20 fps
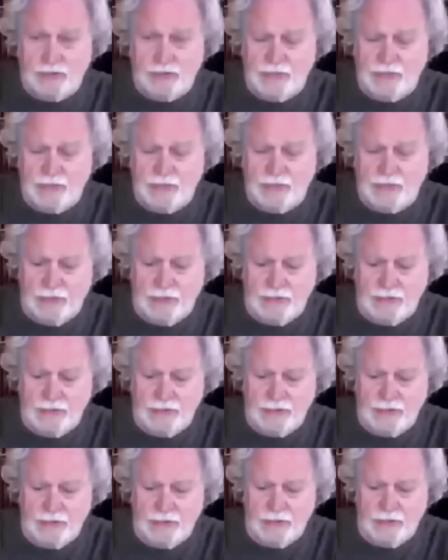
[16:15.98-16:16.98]
a
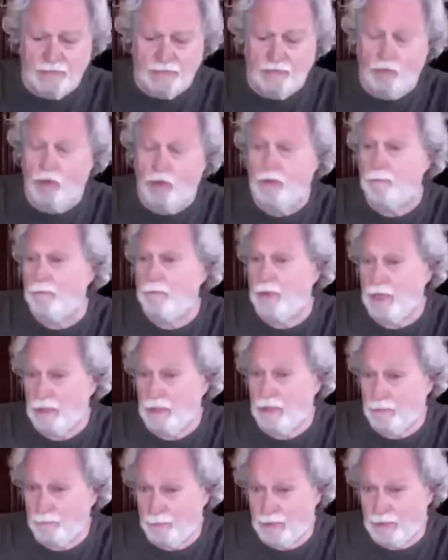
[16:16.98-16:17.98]
translation of what
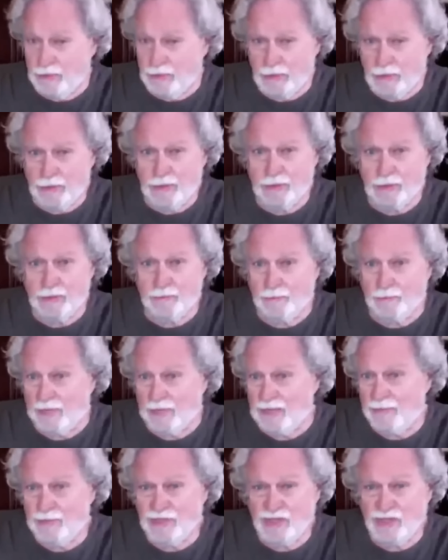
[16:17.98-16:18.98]
might be
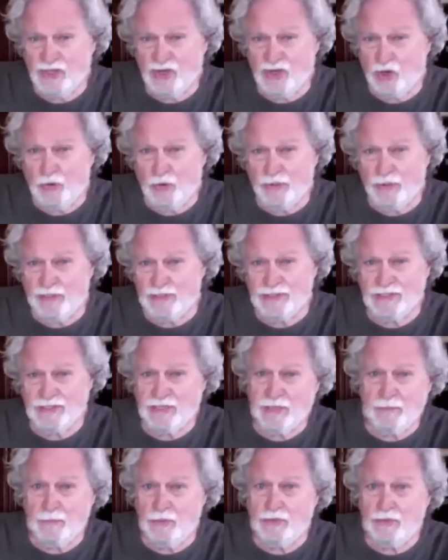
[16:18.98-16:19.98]
maybe the
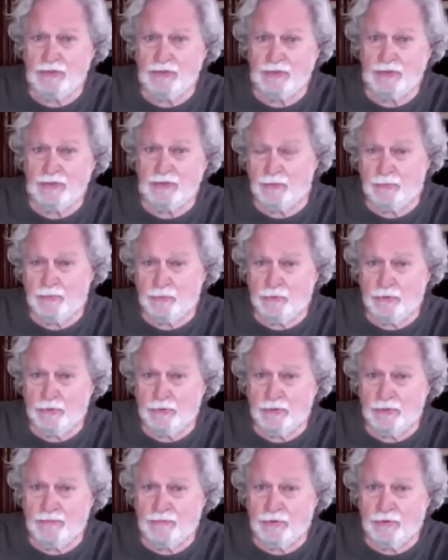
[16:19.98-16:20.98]
oldest and most
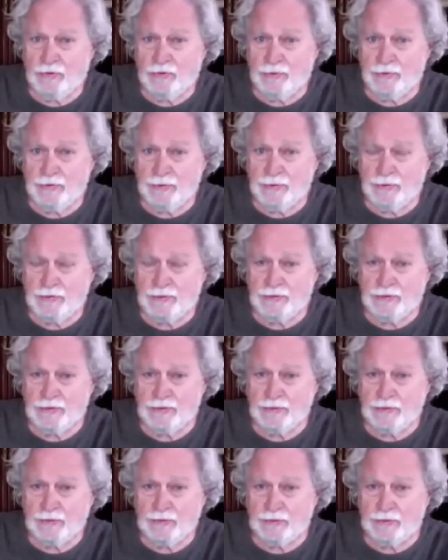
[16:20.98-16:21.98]
important of all the Dead
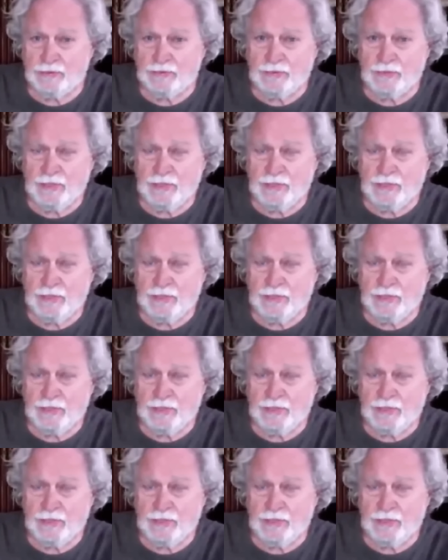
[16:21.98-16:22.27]
Sea Scrolls.